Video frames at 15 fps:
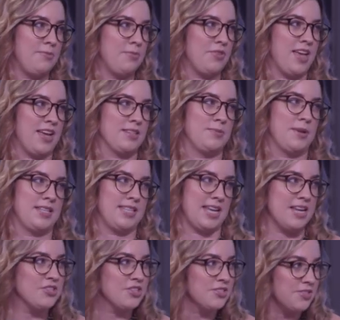where the
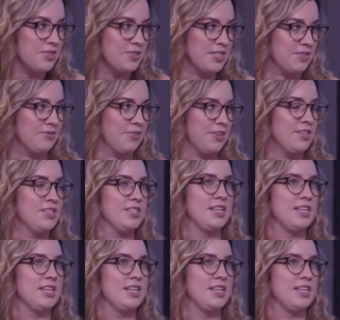expectations are different.